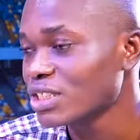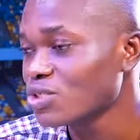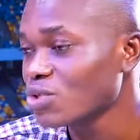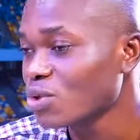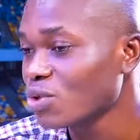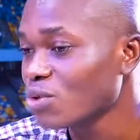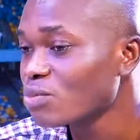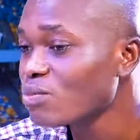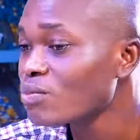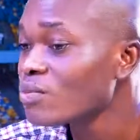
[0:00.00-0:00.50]

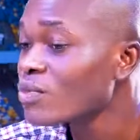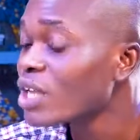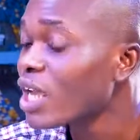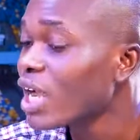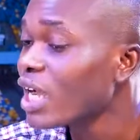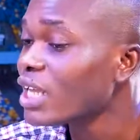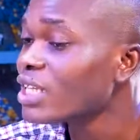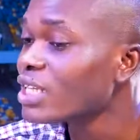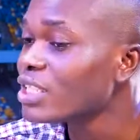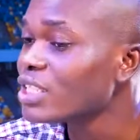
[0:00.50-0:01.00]
So
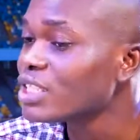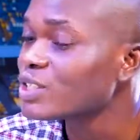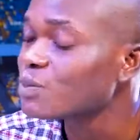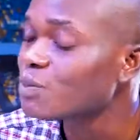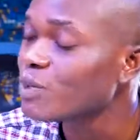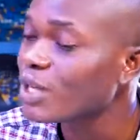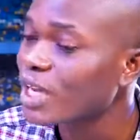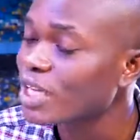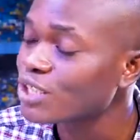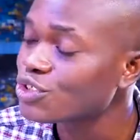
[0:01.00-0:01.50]
I think these
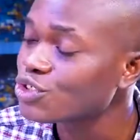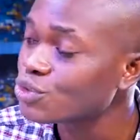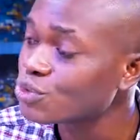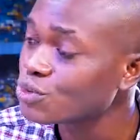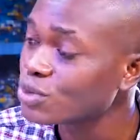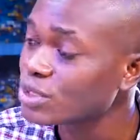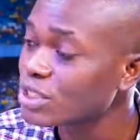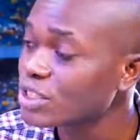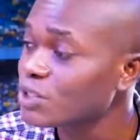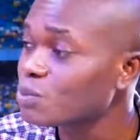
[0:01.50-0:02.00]
players
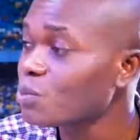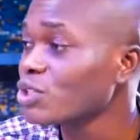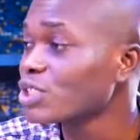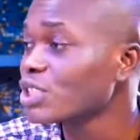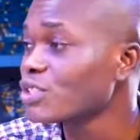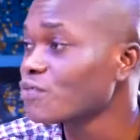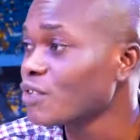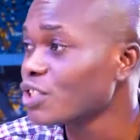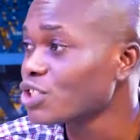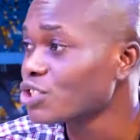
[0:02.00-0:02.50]
took this
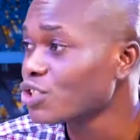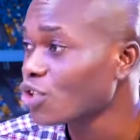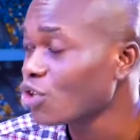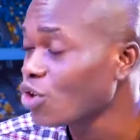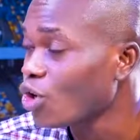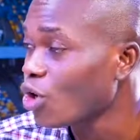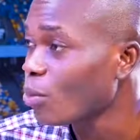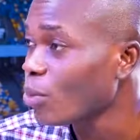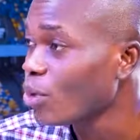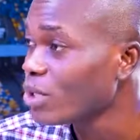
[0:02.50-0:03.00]
motivation
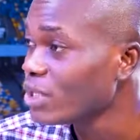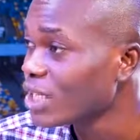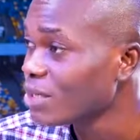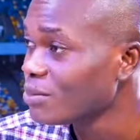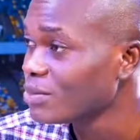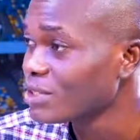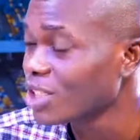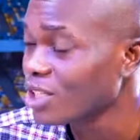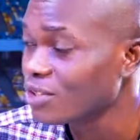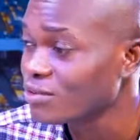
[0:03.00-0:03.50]
upon
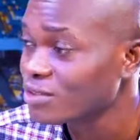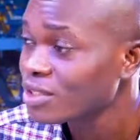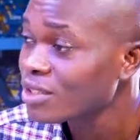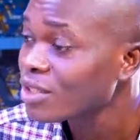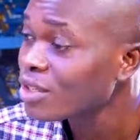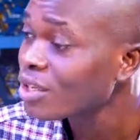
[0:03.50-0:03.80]
themselves.